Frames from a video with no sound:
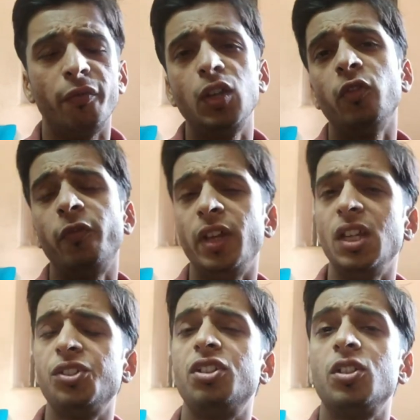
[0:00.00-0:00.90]
when you
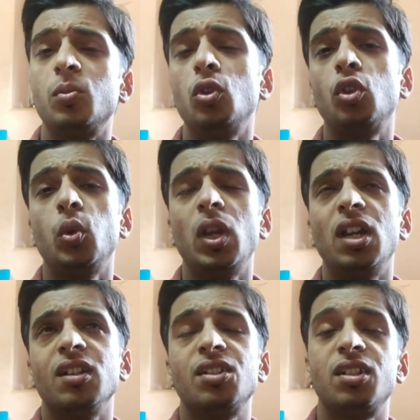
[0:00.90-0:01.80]
finish this book you will
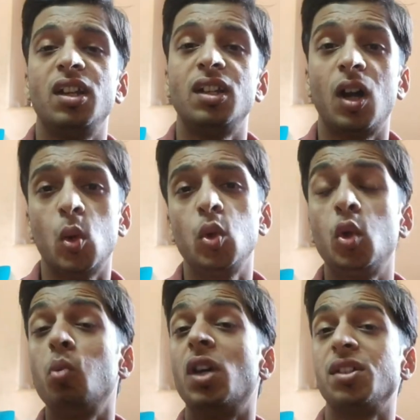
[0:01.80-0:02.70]
understand how
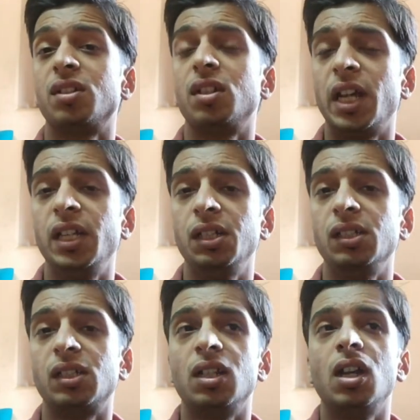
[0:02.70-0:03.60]
to master
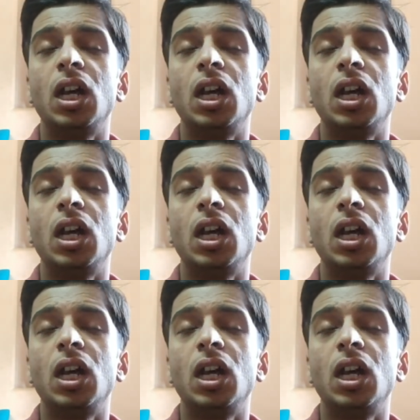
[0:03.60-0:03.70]
kindness